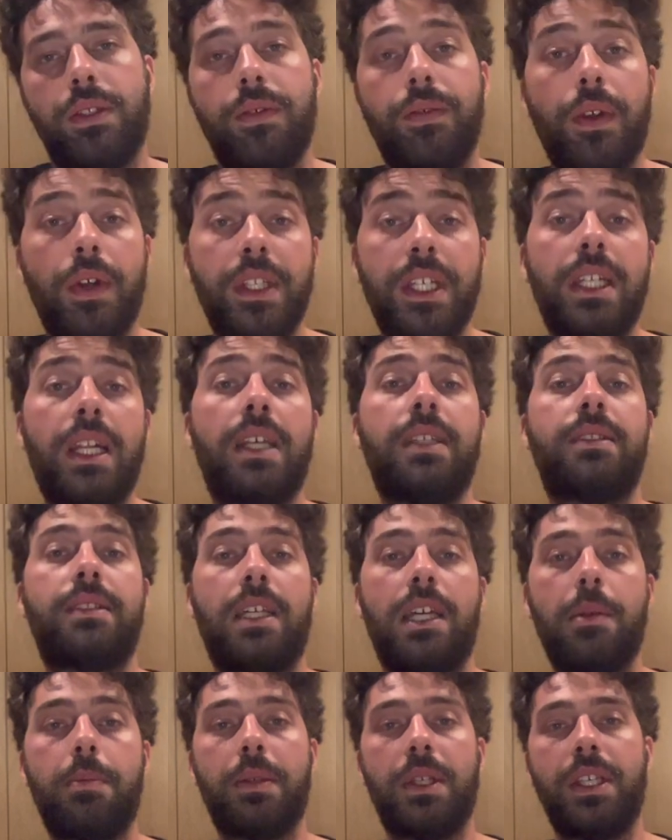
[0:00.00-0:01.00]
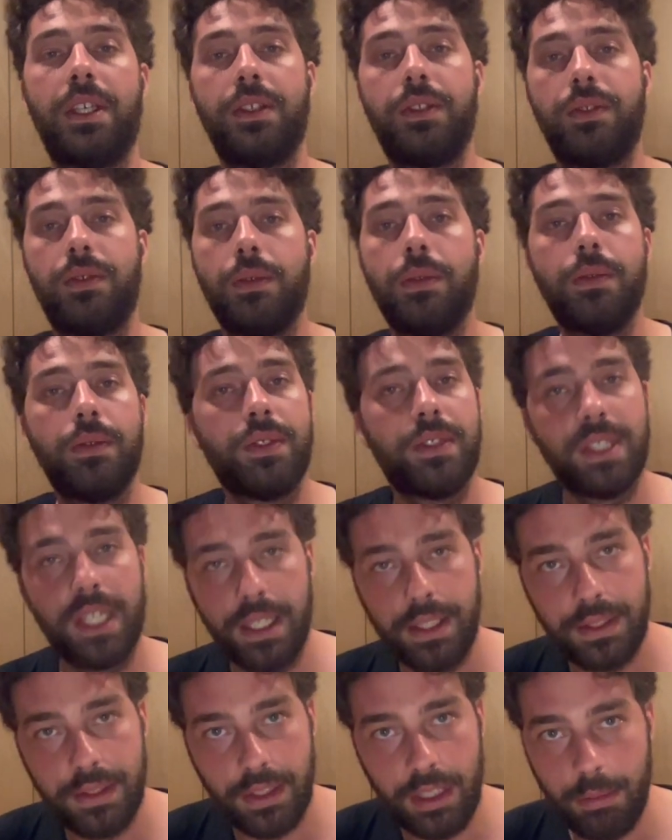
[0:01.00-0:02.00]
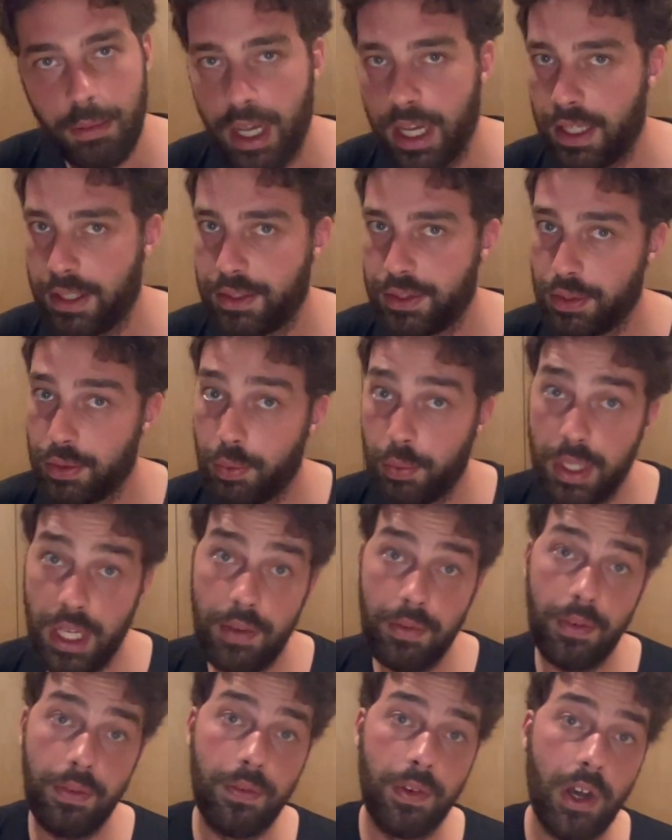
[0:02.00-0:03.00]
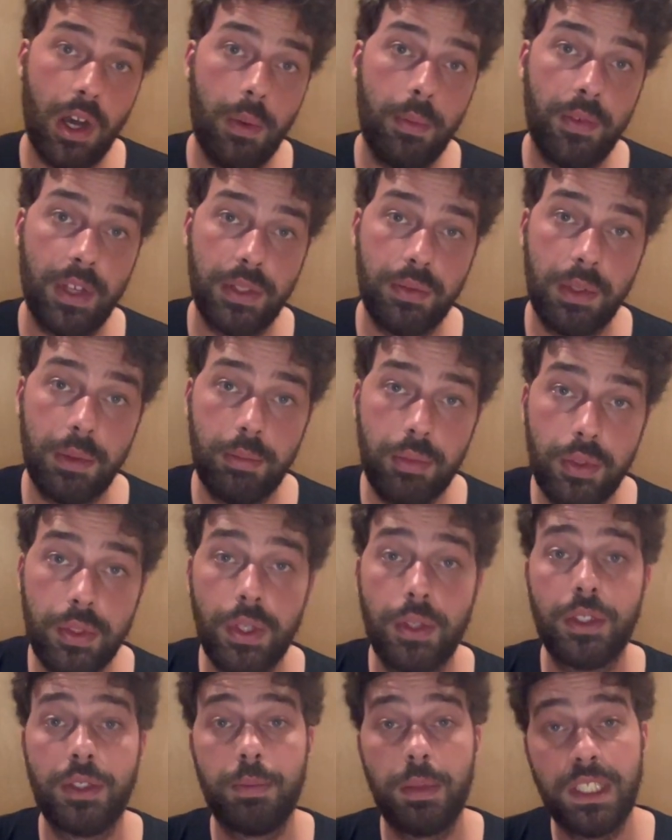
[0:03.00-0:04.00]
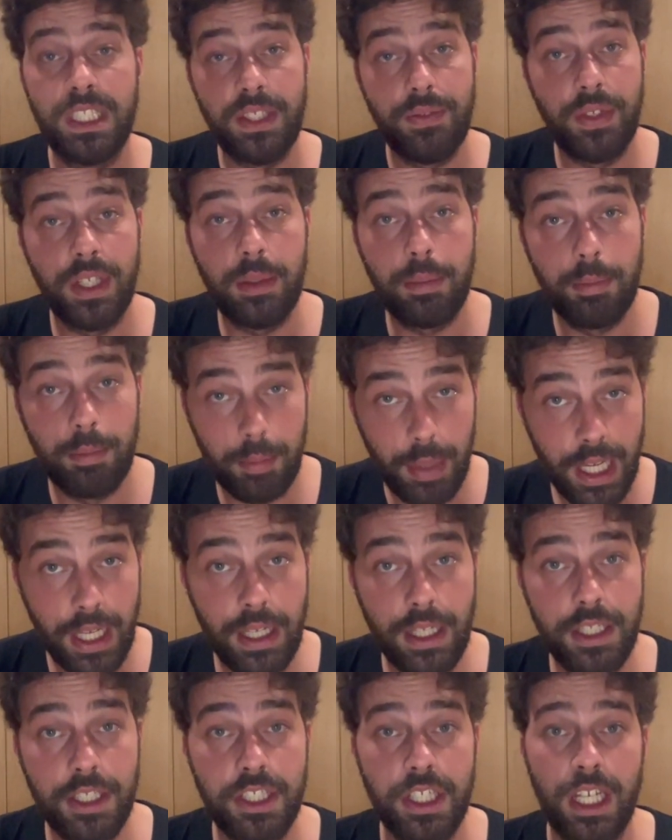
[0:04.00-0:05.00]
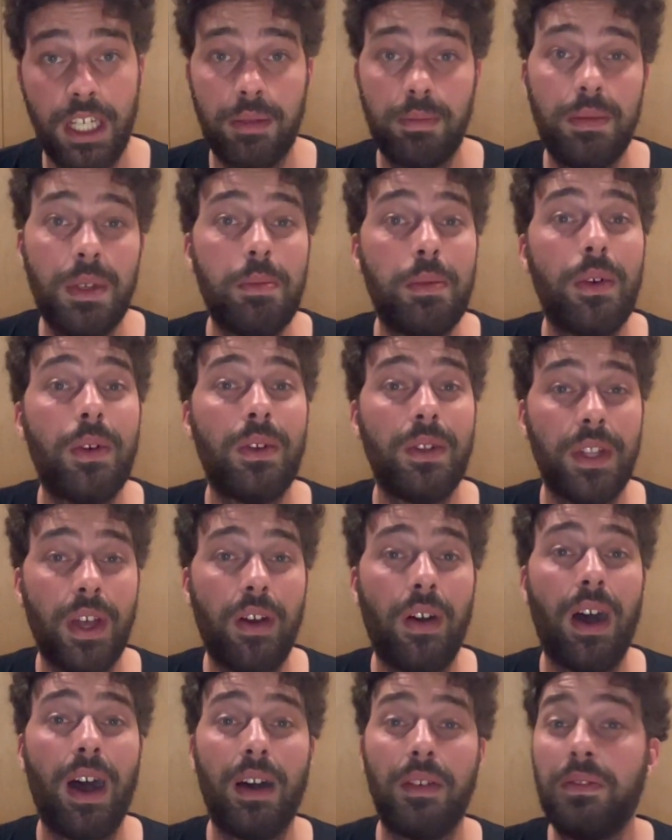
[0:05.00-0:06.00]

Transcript: third and last step is to send the email. So we have a form that we put on a specific page and people now are